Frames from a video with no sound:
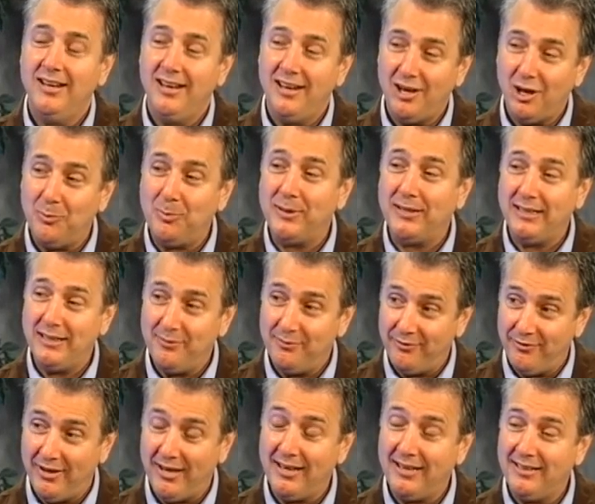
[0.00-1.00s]
helping them
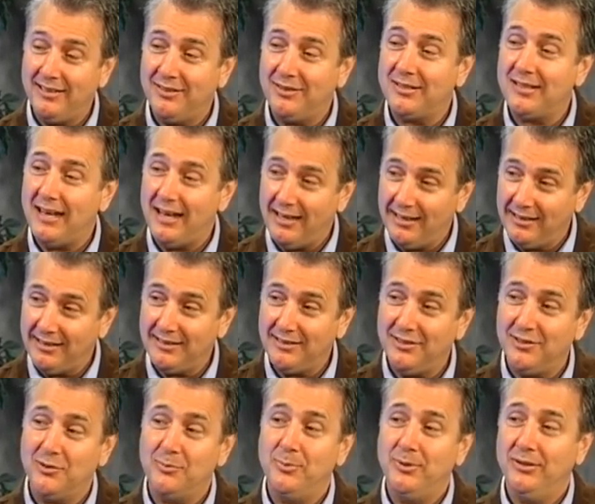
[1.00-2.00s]
find their talent,
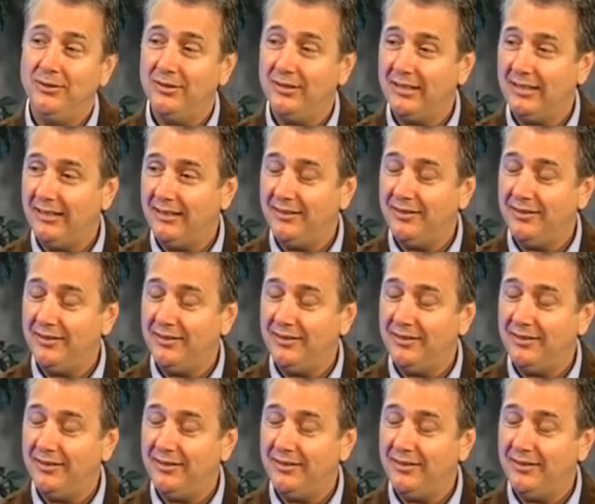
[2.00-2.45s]
their ability,